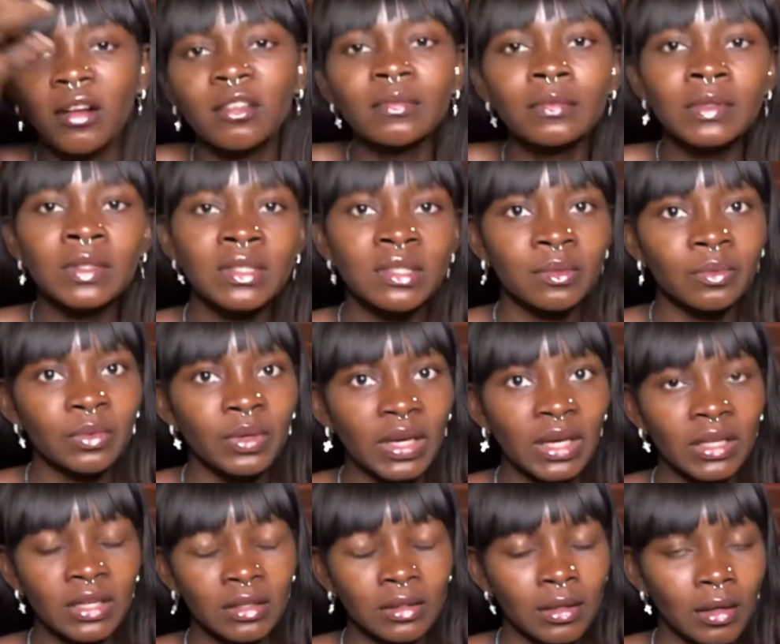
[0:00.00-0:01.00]
This is
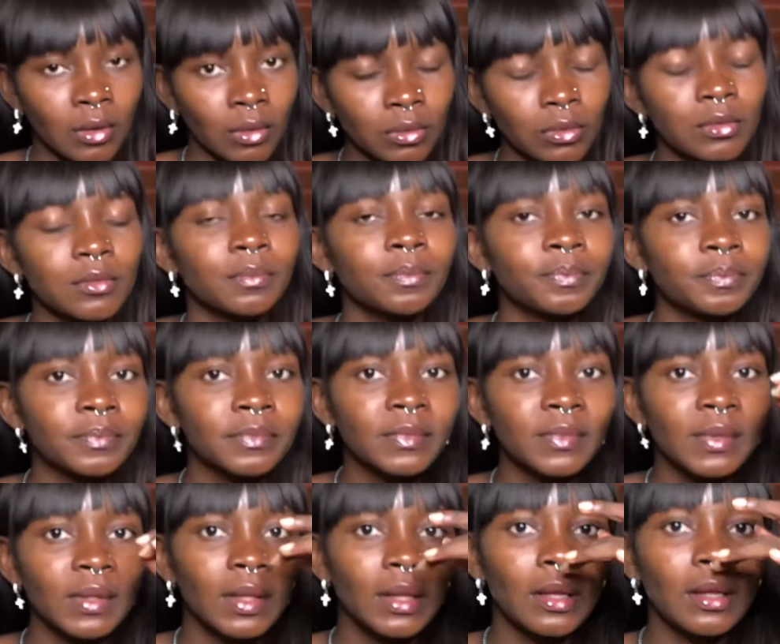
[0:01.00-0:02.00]
bringing it out.
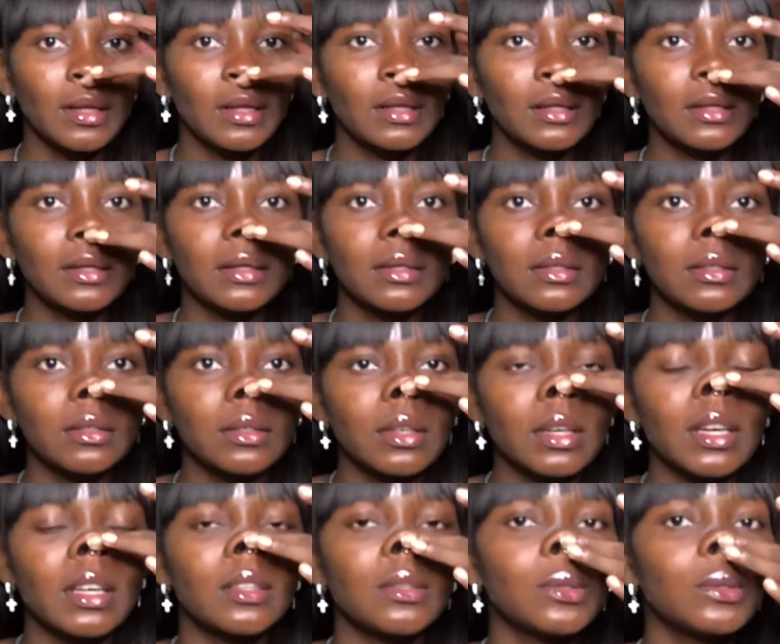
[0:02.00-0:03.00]
You
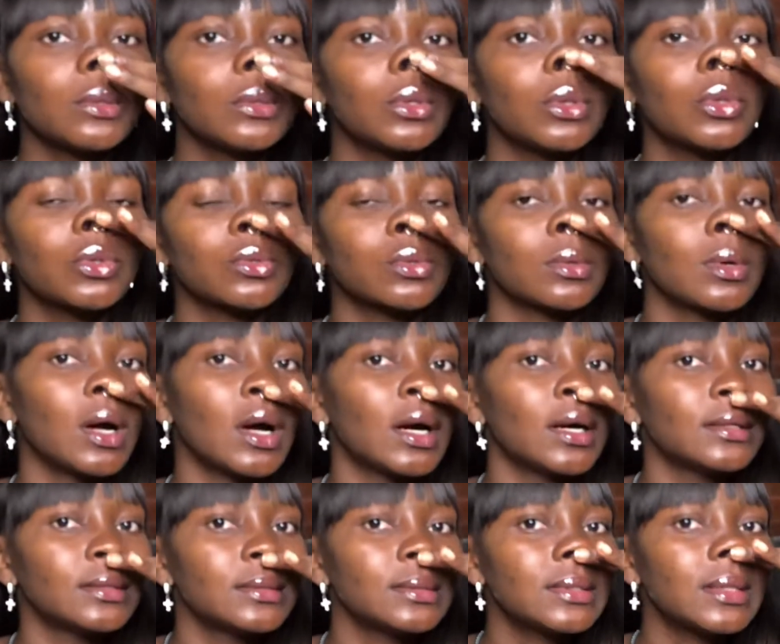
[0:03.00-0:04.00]
can use your two
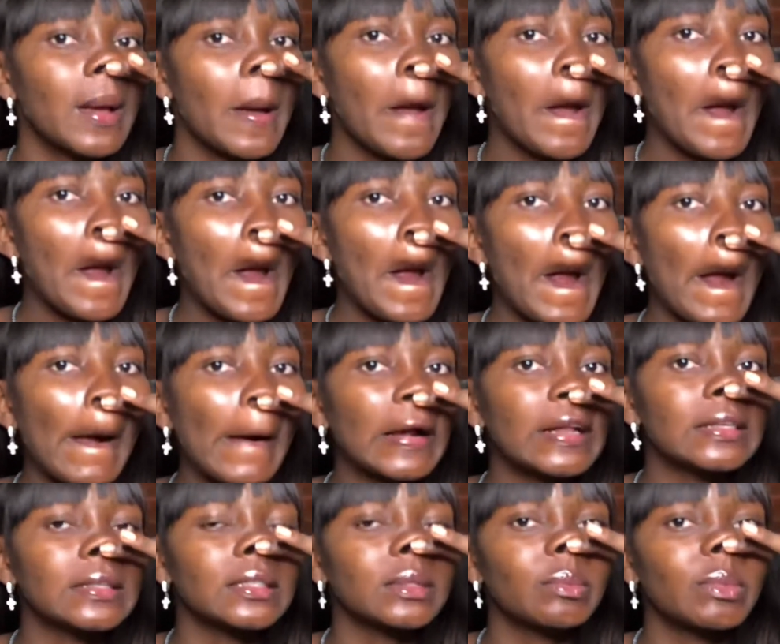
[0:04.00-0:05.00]
hands.
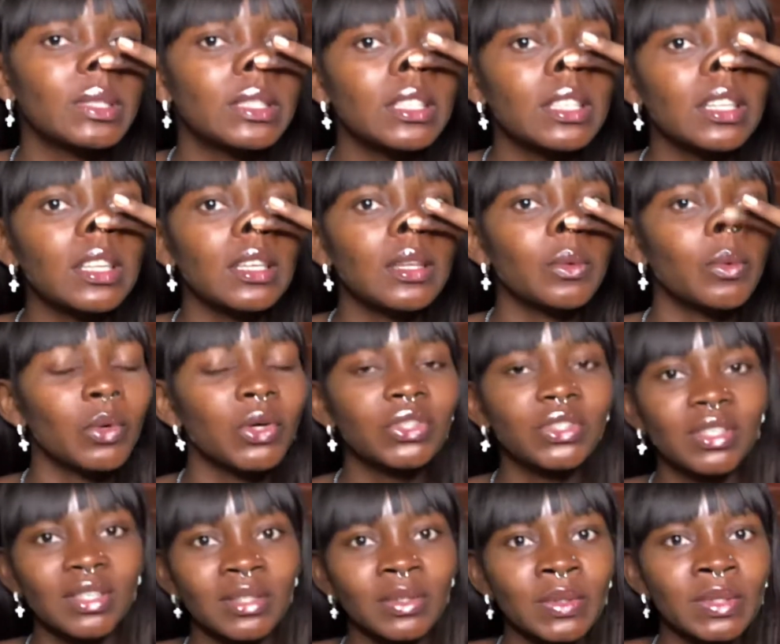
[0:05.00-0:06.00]
Just basically
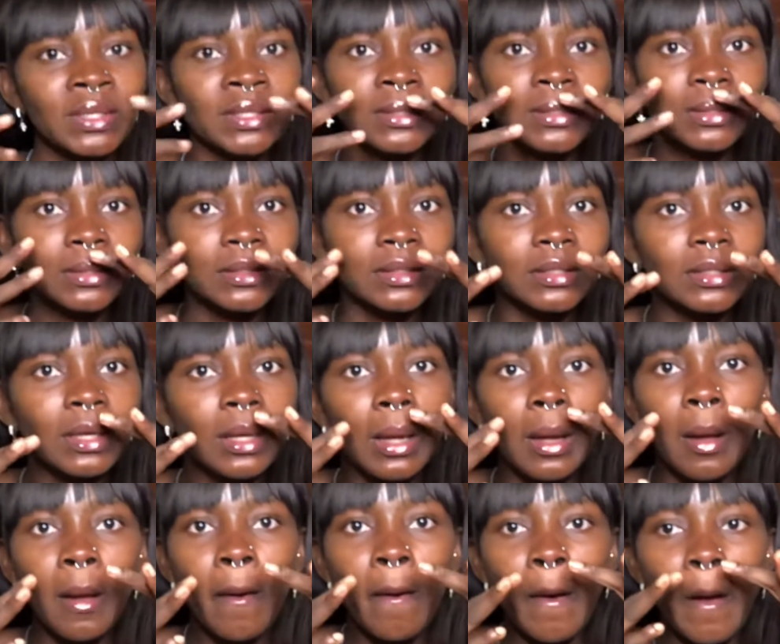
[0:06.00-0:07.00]
what you're doing is just
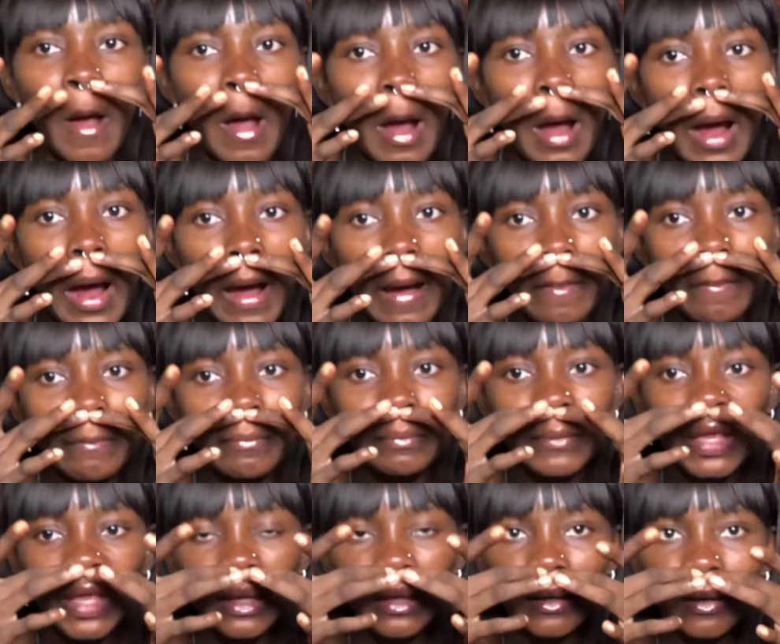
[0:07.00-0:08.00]

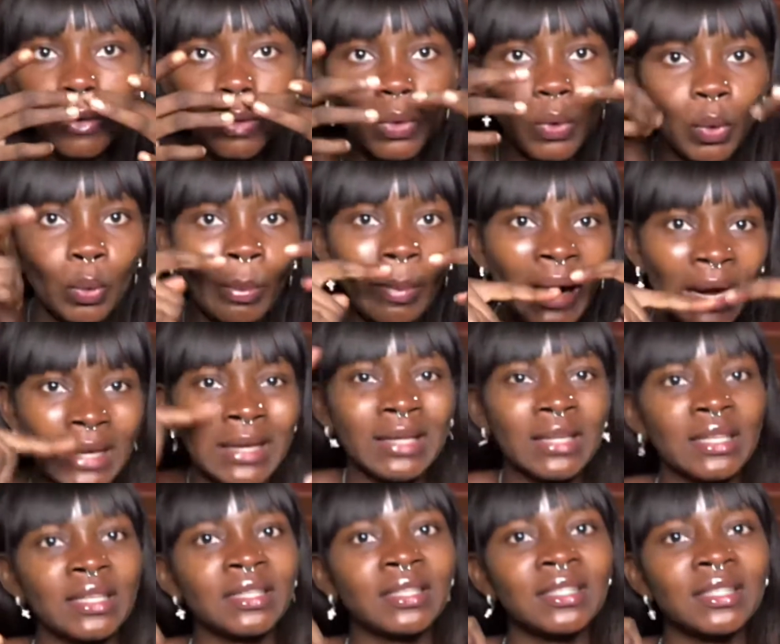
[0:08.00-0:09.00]
making it go back
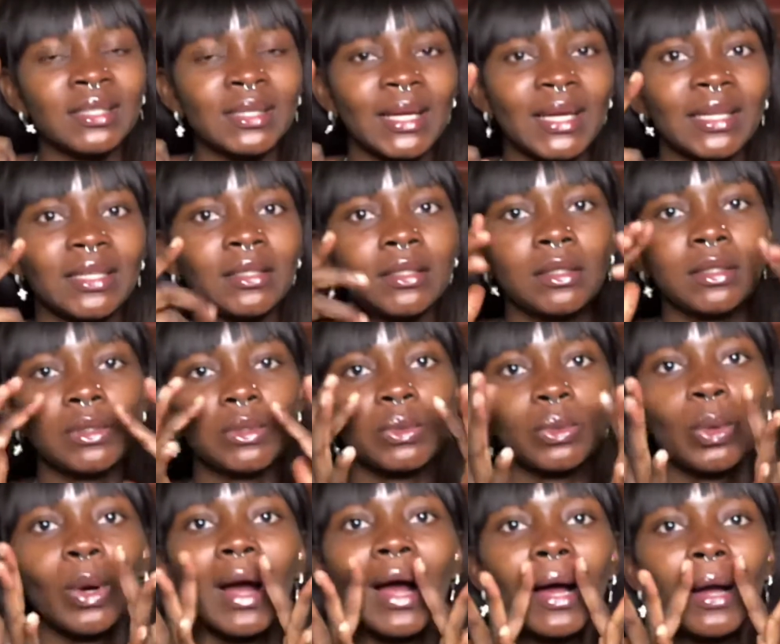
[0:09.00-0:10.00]
inside to
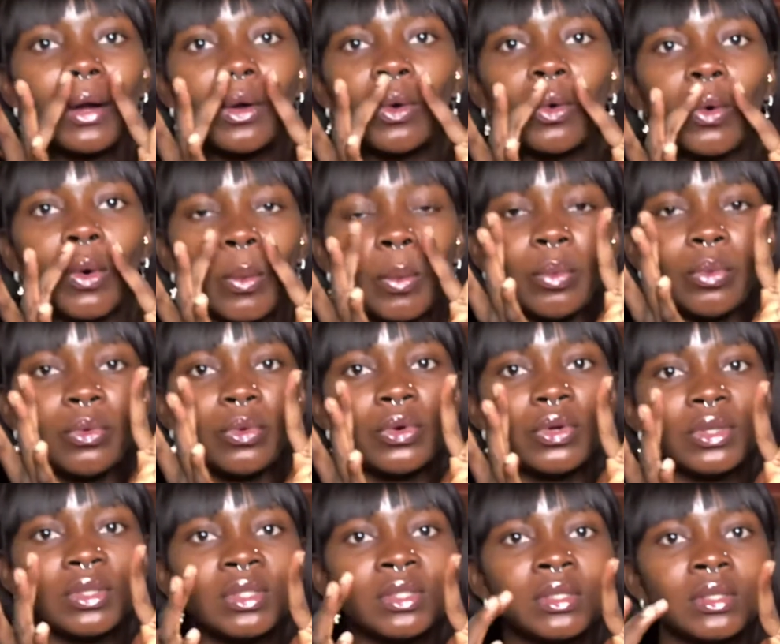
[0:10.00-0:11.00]
hang
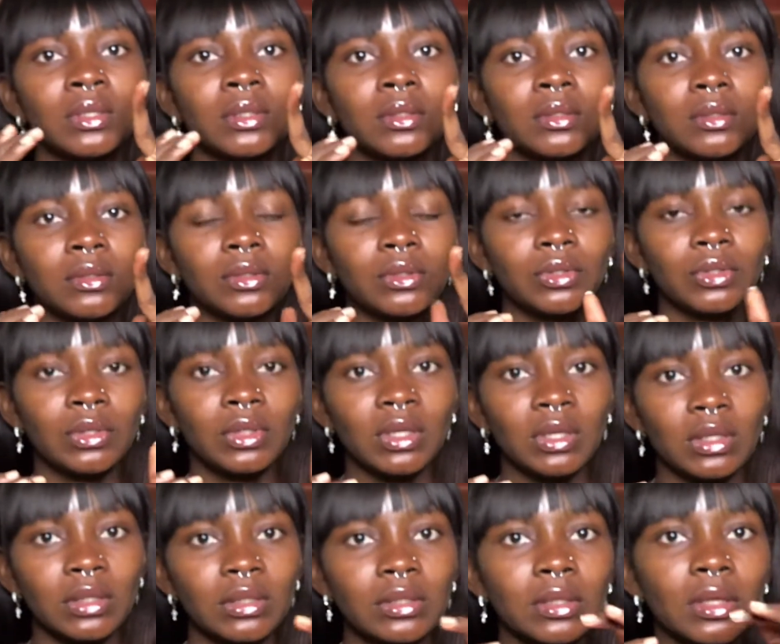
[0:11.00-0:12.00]
upwards. Do you
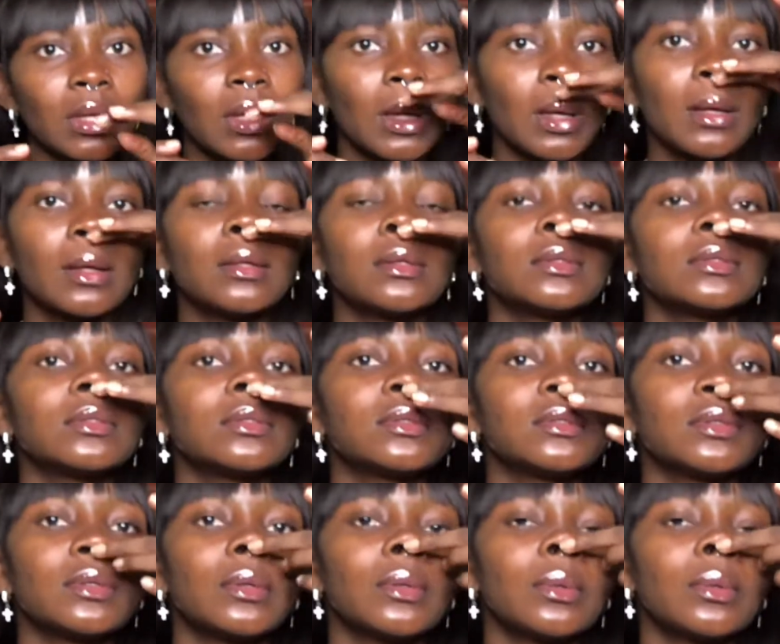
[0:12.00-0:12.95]
get? So